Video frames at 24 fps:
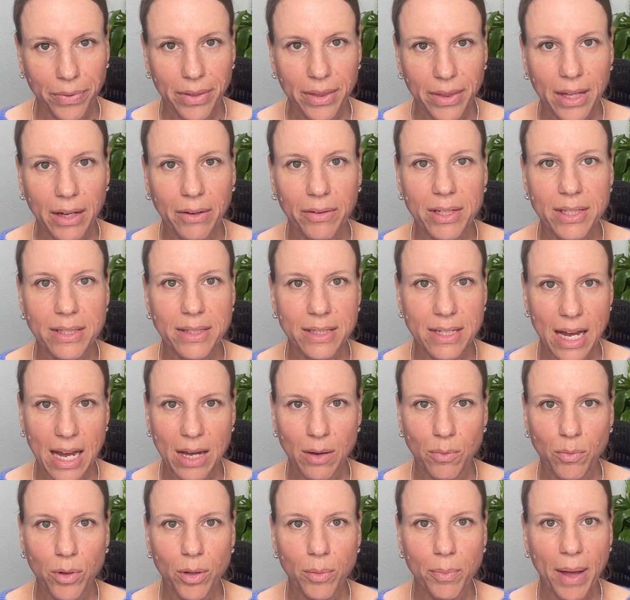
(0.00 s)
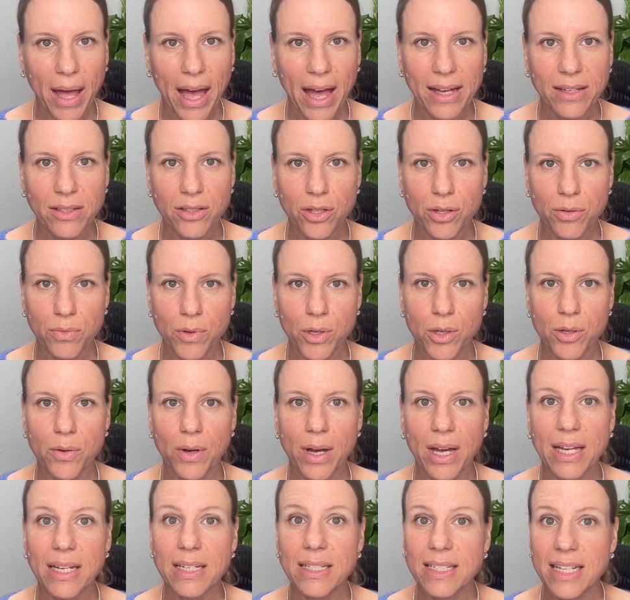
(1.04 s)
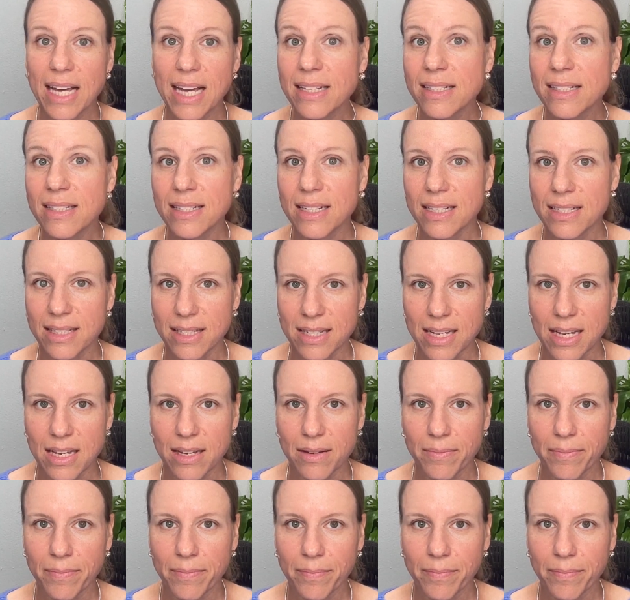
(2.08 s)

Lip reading: their estate will pass through intestacy.